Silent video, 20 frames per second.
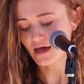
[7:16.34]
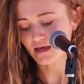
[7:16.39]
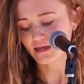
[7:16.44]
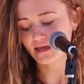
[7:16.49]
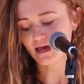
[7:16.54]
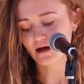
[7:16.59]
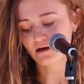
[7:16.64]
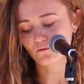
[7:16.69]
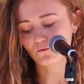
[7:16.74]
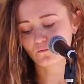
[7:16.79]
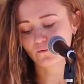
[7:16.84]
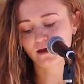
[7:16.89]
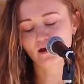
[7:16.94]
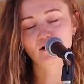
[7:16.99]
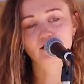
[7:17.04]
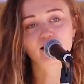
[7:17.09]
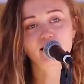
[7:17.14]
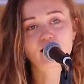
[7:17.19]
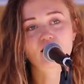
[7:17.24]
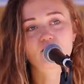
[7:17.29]
Yet we
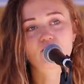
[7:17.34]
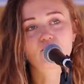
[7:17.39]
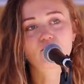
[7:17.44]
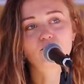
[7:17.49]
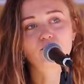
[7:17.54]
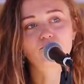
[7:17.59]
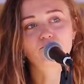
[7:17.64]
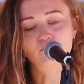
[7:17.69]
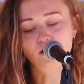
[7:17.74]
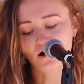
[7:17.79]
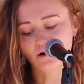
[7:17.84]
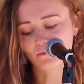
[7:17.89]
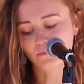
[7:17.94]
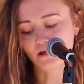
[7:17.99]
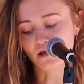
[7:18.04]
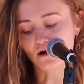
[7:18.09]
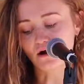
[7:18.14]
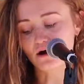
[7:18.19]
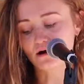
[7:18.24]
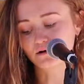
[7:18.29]
are now far
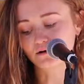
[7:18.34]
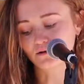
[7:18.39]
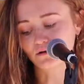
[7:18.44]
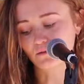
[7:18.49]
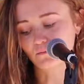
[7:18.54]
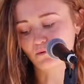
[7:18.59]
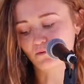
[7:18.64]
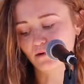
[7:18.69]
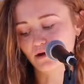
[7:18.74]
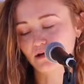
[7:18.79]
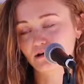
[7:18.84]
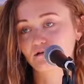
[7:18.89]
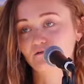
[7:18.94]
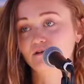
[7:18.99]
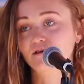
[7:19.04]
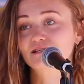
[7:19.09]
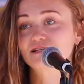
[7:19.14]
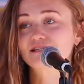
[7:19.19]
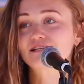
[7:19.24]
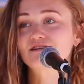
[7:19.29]
beyond the point of
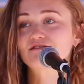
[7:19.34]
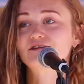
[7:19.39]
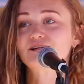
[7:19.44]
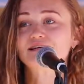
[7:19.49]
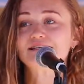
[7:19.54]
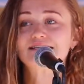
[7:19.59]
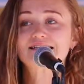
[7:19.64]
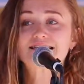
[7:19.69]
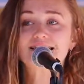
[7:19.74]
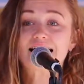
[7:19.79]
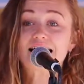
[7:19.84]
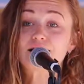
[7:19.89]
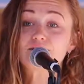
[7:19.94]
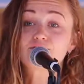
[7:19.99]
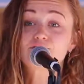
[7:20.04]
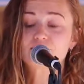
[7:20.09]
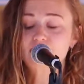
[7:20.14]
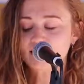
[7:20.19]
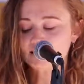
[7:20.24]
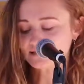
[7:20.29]
considering slight
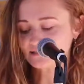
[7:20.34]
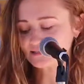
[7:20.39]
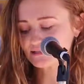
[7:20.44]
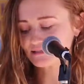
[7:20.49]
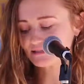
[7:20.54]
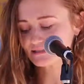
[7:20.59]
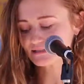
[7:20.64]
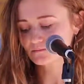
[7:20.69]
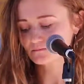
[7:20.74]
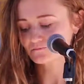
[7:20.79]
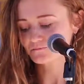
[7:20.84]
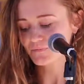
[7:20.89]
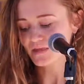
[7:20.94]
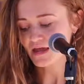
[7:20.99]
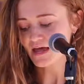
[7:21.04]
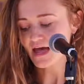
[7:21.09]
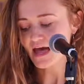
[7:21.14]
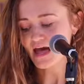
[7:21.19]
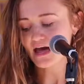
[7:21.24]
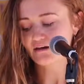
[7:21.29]
risks.
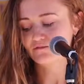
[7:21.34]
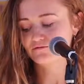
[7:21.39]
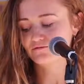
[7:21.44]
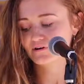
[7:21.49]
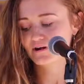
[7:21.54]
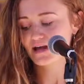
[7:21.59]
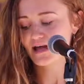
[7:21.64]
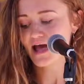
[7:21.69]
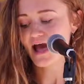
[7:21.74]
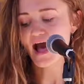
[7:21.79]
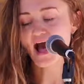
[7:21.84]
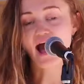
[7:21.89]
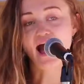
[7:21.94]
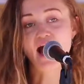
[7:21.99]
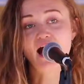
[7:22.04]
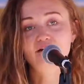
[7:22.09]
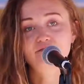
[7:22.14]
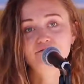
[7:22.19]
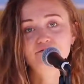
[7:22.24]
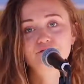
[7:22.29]
Every
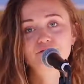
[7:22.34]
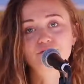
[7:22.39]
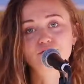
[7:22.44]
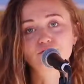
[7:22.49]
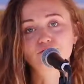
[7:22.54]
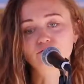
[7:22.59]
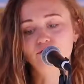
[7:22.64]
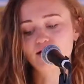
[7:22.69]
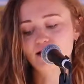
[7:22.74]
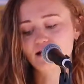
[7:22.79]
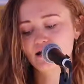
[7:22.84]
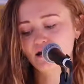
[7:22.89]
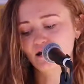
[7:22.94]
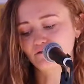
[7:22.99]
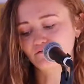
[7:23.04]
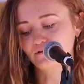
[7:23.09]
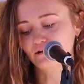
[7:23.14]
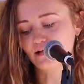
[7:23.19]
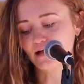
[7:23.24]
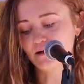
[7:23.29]
half degree
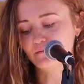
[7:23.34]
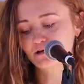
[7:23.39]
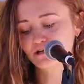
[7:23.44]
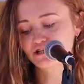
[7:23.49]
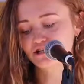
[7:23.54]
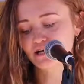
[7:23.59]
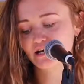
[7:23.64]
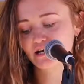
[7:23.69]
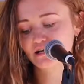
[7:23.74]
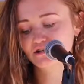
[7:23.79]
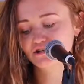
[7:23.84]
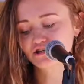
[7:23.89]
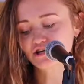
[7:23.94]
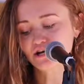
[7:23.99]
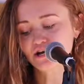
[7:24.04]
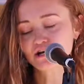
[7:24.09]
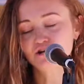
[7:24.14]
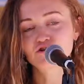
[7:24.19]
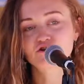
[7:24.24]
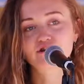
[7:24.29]
of climate change
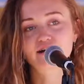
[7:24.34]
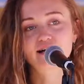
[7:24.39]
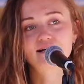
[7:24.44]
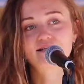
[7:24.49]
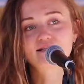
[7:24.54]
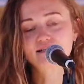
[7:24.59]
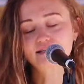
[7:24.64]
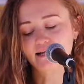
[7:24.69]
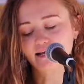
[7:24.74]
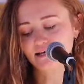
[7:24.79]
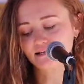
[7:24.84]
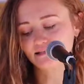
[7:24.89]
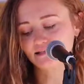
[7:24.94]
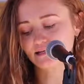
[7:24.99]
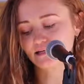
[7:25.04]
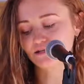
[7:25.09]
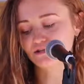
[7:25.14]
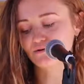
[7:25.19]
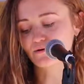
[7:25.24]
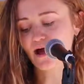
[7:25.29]
translates
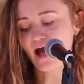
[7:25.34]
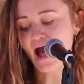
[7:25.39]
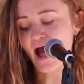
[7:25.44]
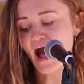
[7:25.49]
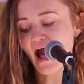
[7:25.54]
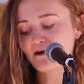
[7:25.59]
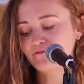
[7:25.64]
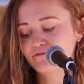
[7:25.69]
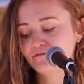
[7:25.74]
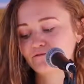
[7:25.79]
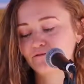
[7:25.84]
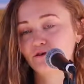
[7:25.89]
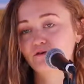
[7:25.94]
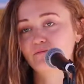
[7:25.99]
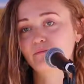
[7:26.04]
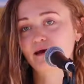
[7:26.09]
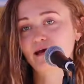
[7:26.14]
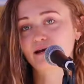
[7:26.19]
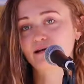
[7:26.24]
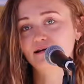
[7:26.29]
into half of
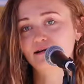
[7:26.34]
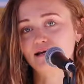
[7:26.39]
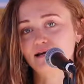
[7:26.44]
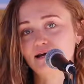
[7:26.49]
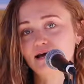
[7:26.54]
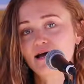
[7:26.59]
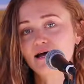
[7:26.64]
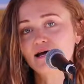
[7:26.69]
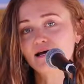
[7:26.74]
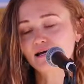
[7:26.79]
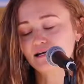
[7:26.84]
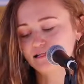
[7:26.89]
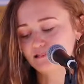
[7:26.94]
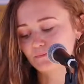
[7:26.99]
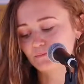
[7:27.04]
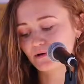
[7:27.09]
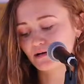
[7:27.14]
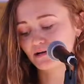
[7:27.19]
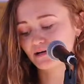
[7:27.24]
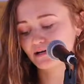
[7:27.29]
humanity
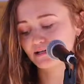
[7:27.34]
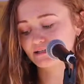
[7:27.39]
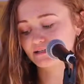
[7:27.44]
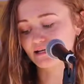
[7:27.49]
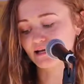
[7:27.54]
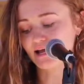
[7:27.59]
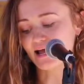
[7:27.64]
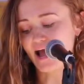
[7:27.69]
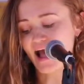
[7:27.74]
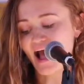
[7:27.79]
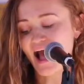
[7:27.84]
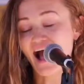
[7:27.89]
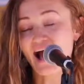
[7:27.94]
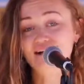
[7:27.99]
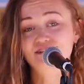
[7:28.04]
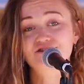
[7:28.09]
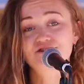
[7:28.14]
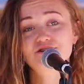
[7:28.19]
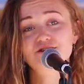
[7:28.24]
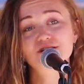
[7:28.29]
experiencing
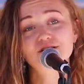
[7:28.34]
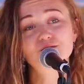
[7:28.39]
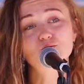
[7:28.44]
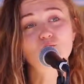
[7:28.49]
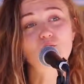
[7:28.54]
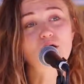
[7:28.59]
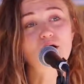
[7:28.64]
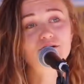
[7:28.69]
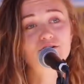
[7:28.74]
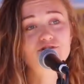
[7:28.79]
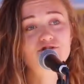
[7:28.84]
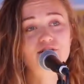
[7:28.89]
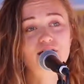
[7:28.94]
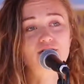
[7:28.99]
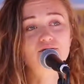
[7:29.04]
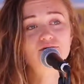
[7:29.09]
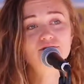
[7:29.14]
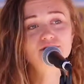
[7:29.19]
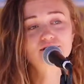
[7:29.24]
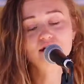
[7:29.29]
hazardous water
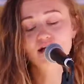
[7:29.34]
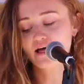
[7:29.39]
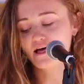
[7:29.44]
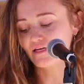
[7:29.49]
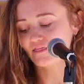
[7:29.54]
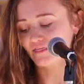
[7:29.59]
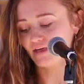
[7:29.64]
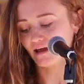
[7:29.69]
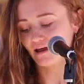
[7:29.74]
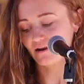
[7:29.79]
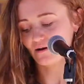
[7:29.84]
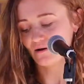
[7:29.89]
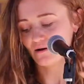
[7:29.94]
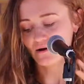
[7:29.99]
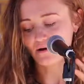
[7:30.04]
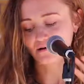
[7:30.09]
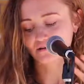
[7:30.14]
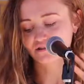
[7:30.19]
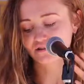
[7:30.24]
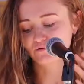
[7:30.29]
droughts that
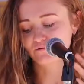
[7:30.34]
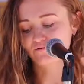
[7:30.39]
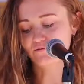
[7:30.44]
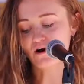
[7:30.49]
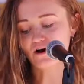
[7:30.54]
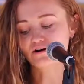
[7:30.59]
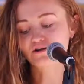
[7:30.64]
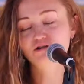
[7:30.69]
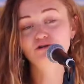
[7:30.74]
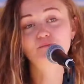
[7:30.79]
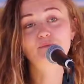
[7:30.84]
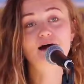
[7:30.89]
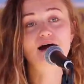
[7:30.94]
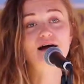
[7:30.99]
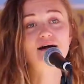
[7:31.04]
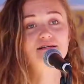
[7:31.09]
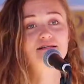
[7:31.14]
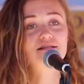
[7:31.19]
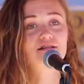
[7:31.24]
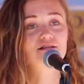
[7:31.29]
far
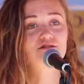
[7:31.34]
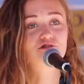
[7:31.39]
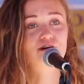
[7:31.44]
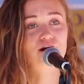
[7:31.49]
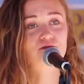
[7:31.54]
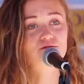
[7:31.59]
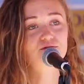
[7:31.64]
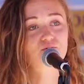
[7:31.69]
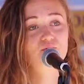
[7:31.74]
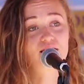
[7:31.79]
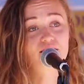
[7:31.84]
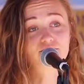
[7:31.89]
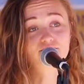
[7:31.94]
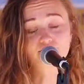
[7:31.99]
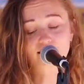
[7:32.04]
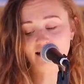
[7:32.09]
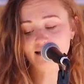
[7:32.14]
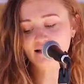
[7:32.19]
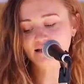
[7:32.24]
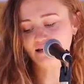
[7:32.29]
surpass the droughts we have
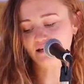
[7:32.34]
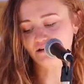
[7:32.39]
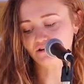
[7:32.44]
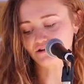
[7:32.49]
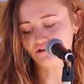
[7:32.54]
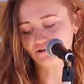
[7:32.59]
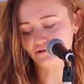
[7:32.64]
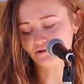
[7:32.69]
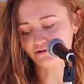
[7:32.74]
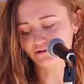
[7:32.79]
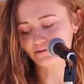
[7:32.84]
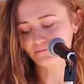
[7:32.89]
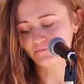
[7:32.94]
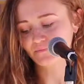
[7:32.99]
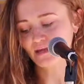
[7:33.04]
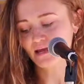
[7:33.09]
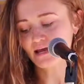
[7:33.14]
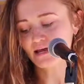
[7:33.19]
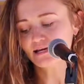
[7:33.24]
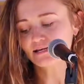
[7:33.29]
lately endured.
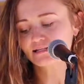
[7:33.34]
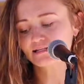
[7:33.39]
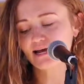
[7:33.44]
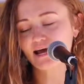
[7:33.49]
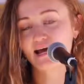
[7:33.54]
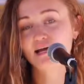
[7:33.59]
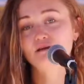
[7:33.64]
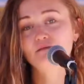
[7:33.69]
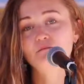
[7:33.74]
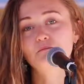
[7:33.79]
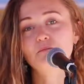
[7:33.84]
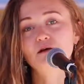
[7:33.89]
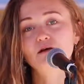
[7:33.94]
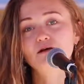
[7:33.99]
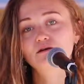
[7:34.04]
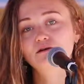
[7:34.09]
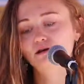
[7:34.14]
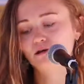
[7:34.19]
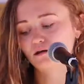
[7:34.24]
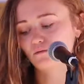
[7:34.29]
10
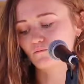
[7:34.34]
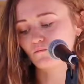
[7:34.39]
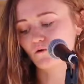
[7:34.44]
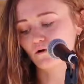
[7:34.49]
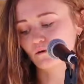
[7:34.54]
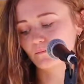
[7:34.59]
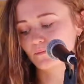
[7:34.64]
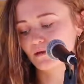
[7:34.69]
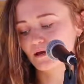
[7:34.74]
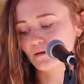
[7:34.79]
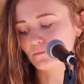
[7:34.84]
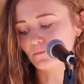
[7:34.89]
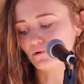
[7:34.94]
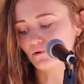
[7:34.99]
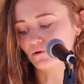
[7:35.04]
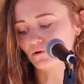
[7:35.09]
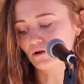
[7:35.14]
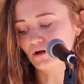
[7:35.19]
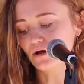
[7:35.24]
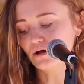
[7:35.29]
million more
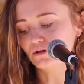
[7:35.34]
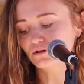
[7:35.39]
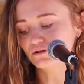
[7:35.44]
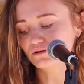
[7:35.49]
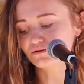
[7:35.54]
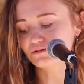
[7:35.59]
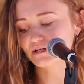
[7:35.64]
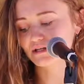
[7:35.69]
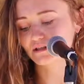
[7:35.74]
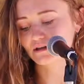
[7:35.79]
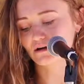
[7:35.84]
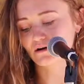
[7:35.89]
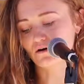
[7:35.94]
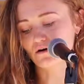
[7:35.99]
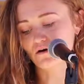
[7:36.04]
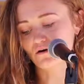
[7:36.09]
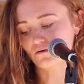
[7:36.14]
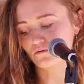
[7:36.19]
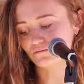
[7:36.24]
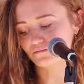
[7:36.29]
people losing their
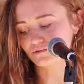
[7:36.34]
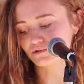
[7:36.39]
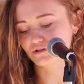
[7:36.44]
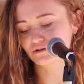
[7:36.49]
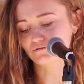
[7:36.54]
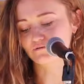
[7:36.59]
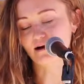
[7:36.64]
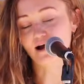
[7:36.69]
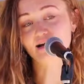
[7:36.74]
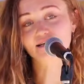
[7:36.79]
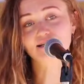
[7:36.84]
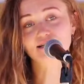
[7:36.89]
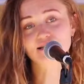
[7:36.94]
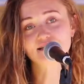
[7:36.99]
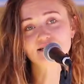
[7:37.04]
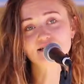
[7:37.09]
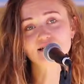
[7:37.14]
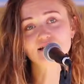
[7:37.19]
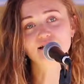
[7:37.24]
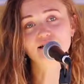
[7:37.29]
homes to rising
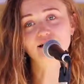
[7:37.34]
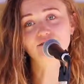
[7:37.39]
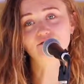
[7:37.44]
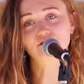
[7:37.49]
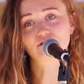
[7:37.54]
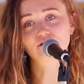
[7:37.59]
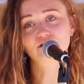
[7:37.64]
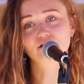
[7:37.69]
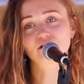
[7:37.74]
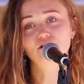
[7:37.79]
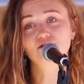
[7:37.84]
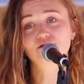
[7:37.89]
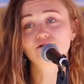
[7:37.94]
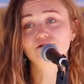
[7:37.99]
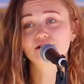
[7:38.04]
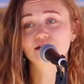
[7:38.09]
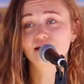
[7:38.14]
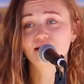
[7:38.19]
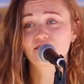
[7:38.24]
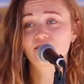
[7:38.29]
sea level,
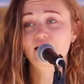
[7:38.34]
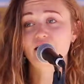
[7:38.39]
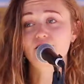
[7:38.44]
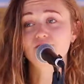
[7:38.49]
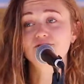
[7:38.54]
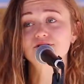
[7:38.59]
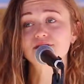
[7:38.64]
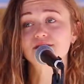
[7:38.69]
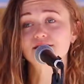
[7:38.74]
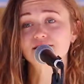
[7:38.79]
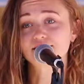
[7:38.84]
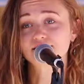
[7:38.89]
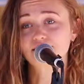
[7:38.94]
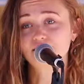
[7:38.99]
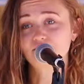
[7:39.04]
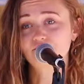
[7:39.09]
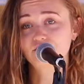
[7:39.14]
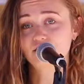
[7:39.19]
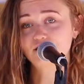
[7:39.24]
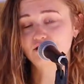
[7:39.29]
including thousands
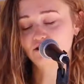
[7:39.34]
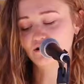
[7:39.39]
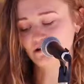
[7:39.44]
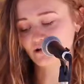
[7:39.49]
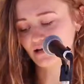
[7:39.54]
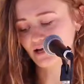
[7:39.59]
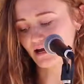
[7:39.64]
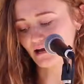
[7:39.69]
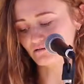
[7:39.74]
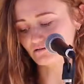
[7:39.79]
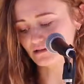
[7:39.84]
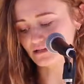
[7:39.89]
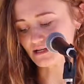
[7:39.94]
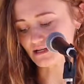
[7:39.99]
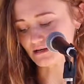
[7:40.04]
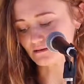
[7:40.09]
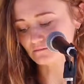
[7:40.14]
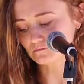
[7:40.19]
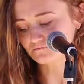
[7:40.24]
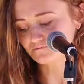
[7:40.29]
in Ventura
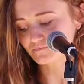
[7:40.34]
County.